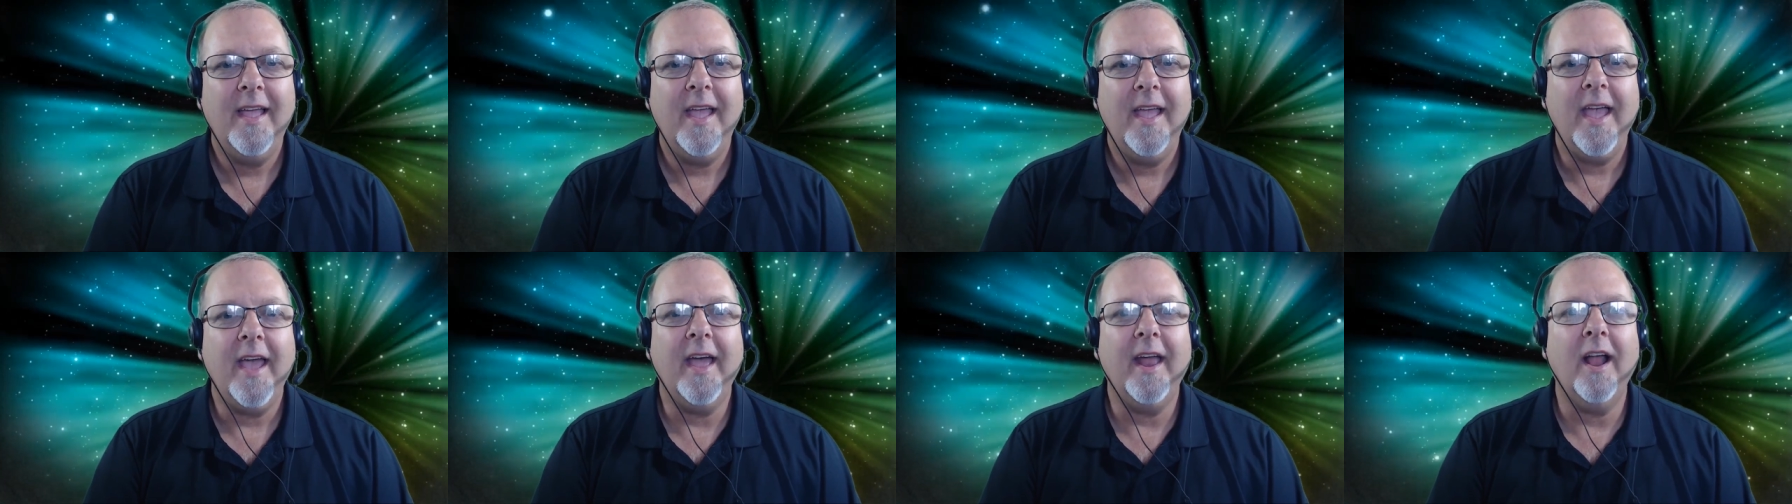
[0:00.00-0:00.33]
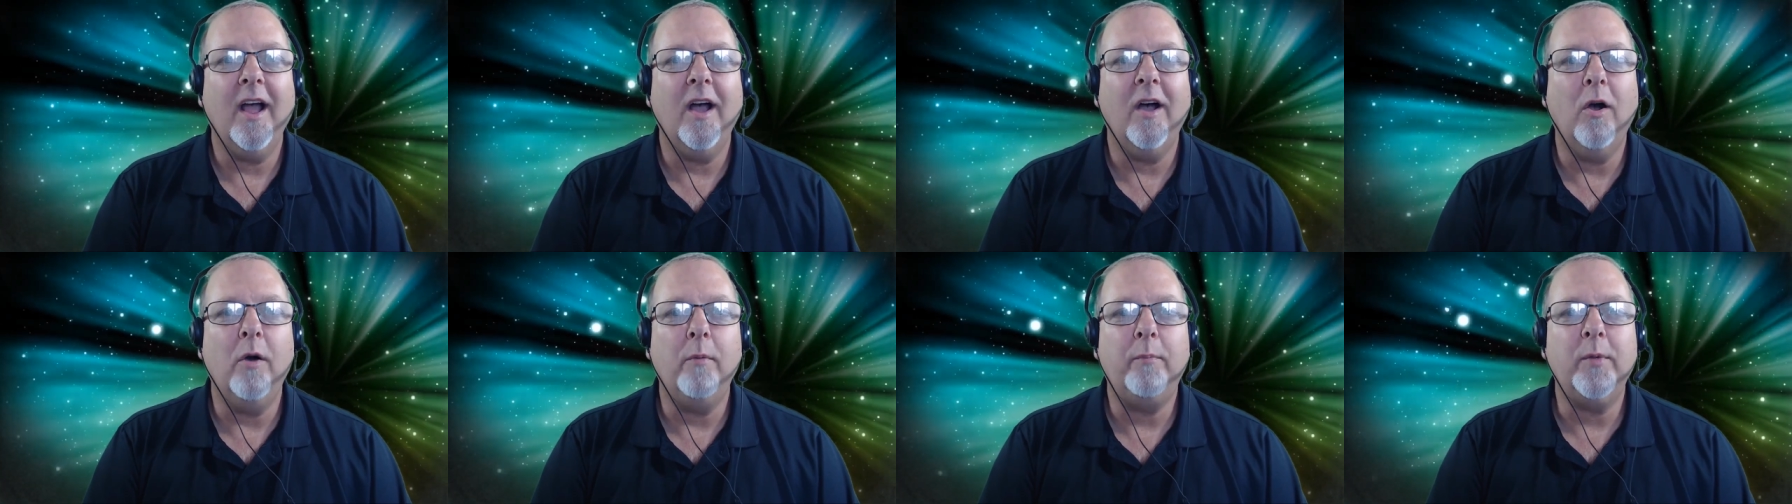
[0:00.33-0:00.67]
and
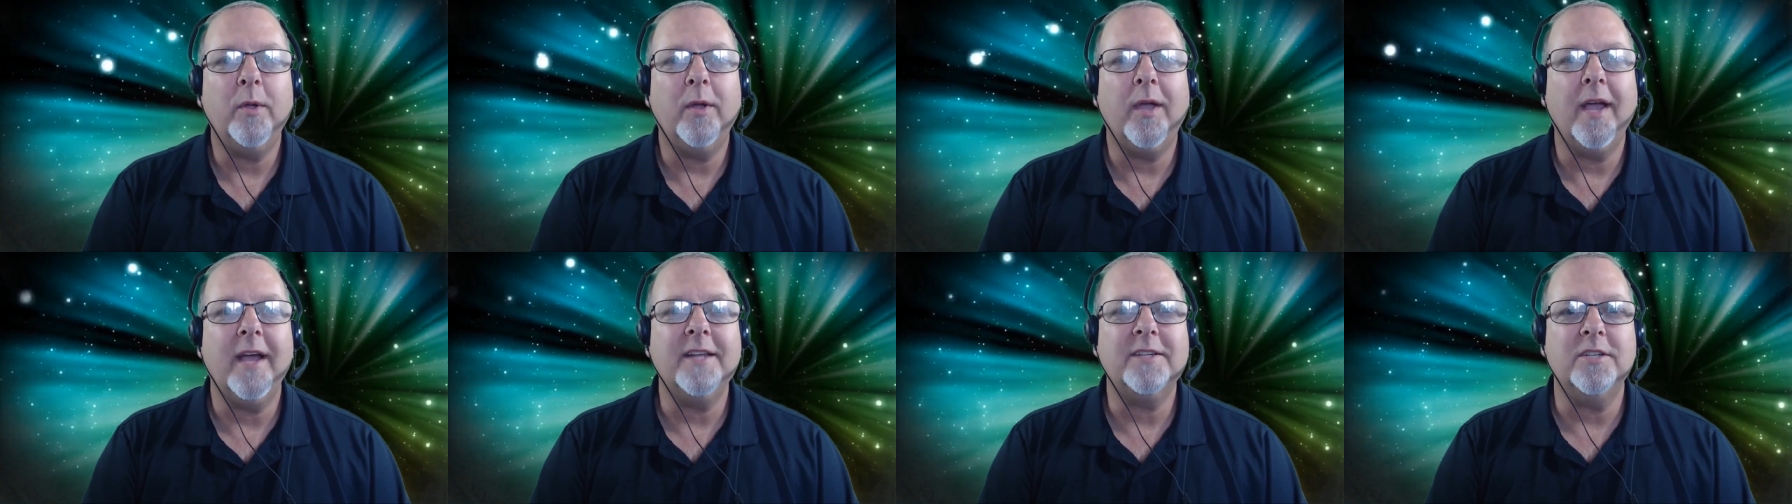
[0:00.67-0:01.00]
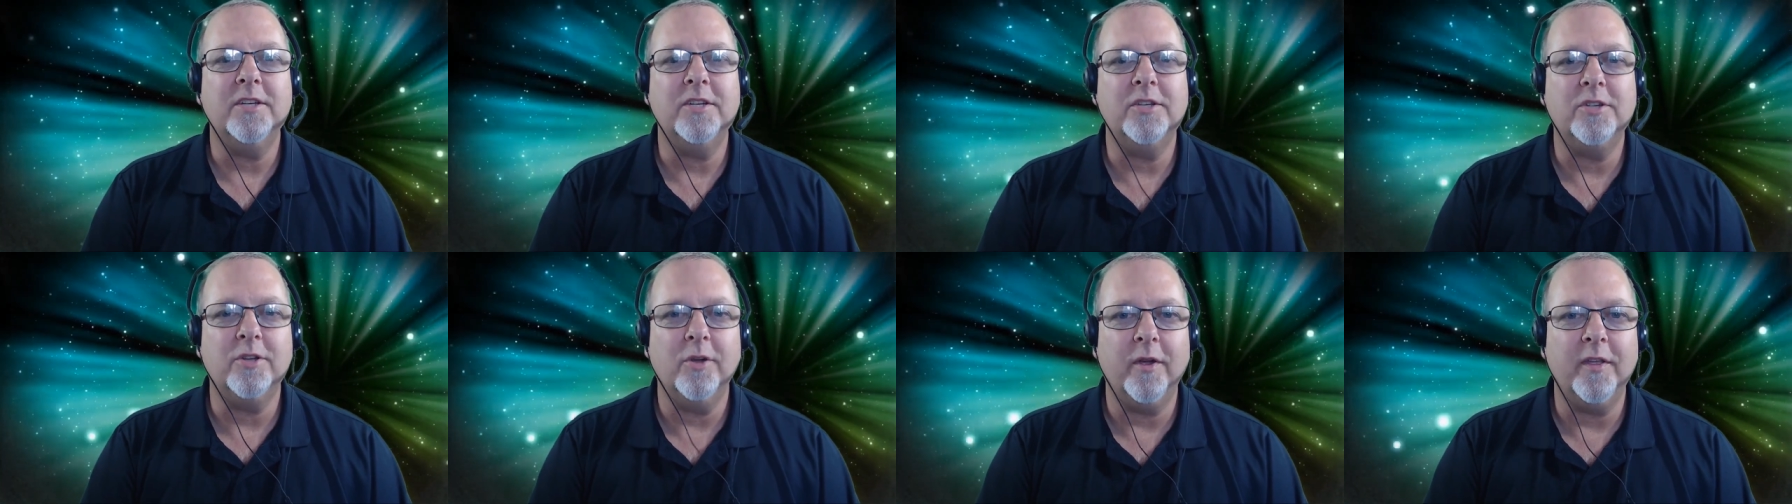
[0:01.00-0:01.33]
I hope you guys
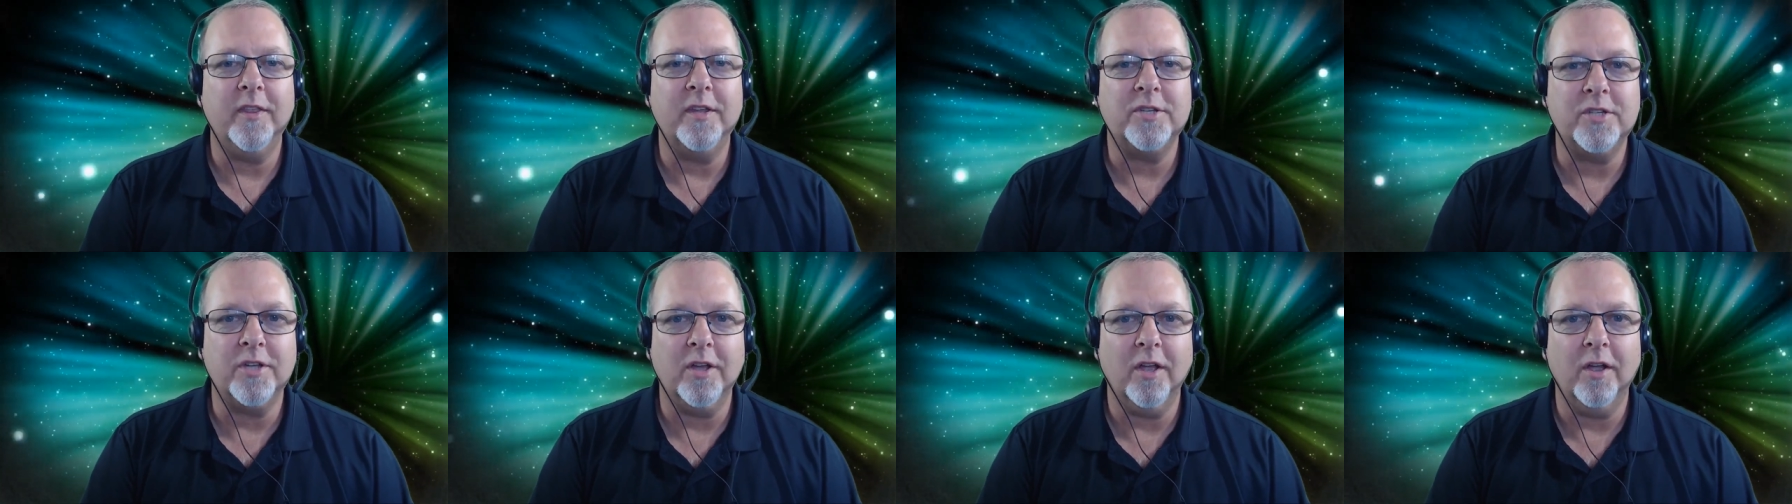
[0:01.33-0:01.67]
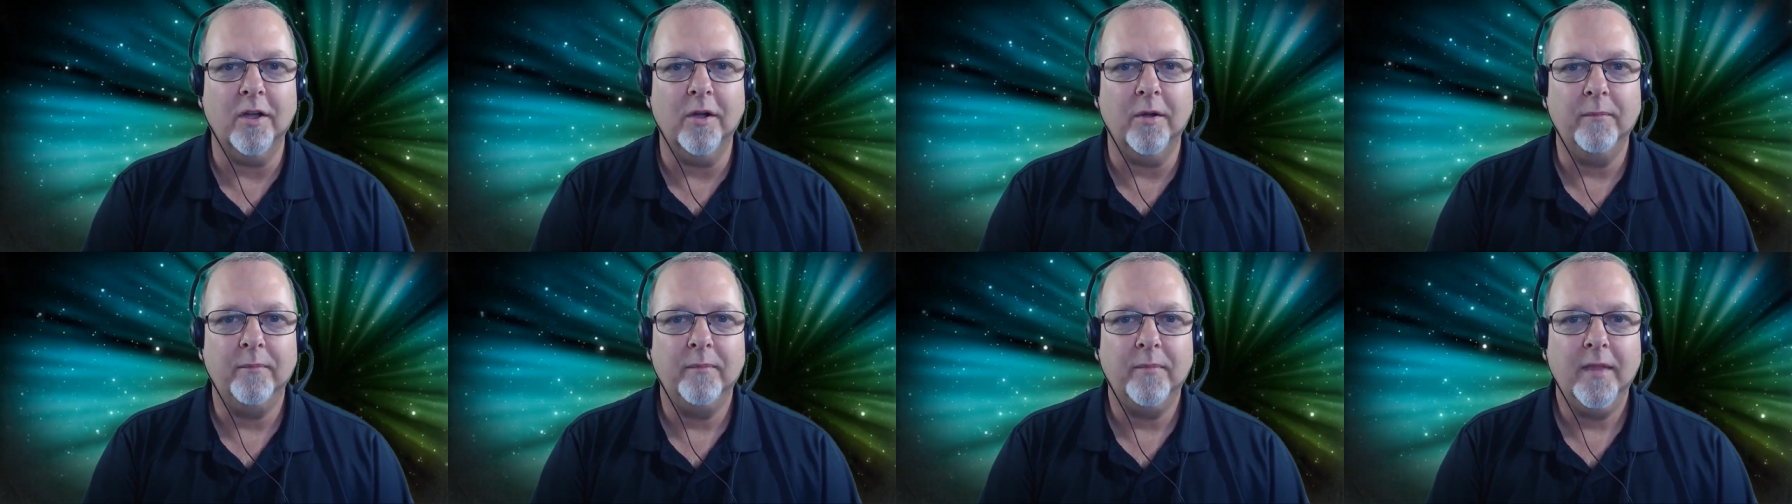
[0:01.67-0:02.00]
enjoy the show
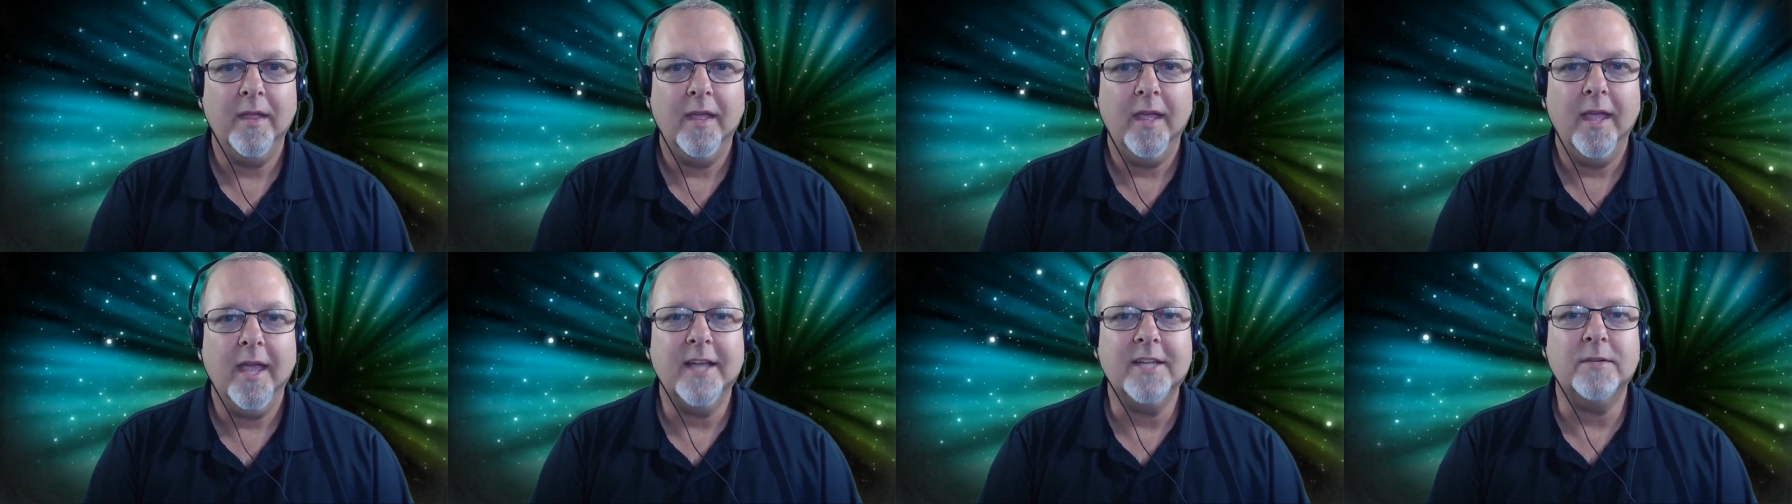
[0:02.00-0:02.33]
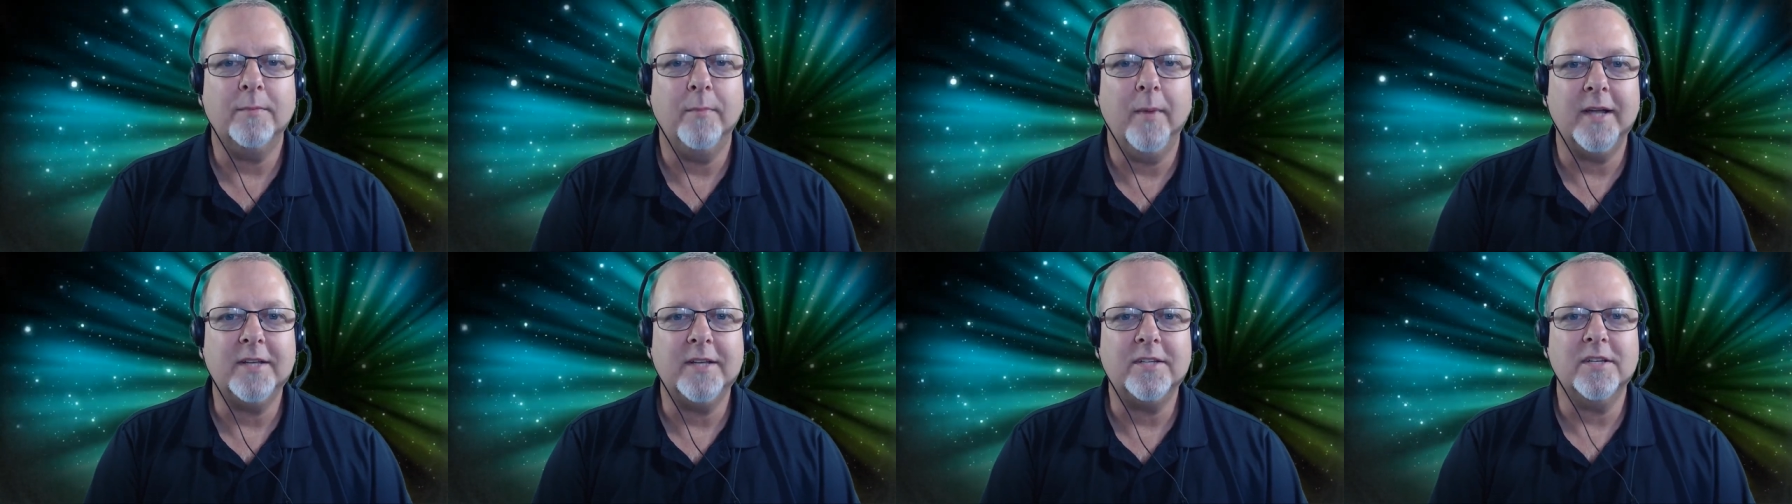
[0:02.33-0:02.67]

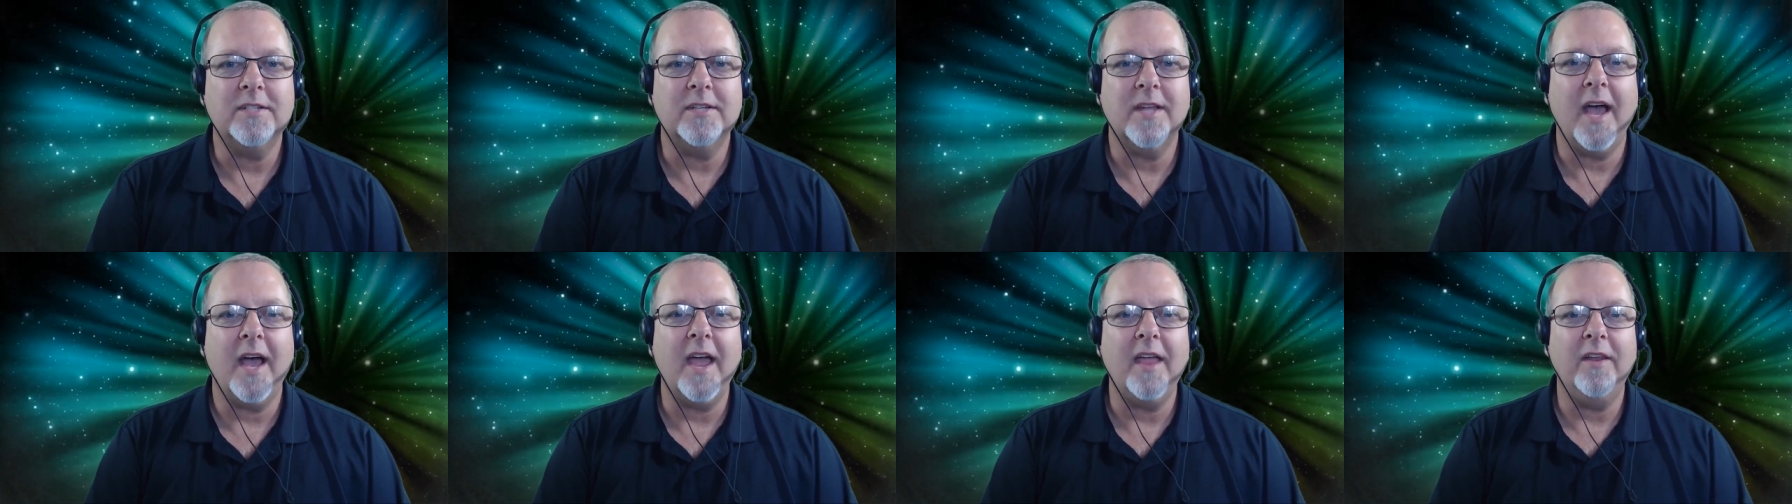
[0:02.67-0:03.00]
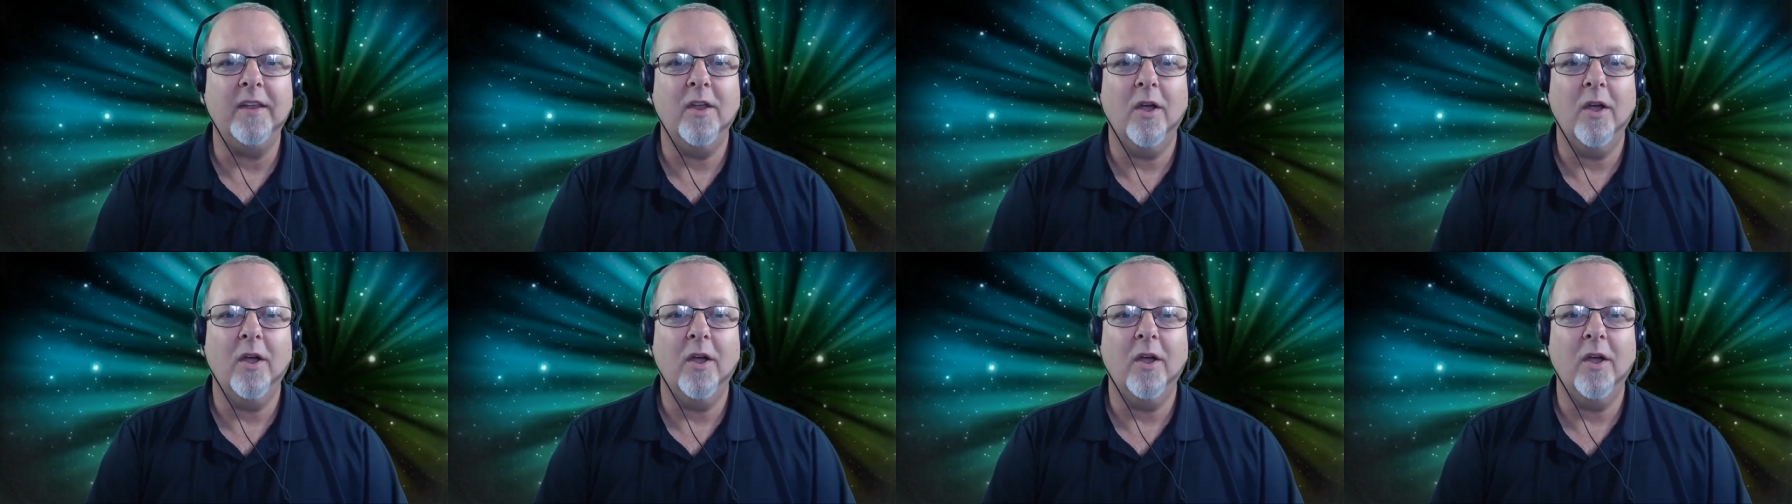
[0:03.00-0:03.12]
as much as I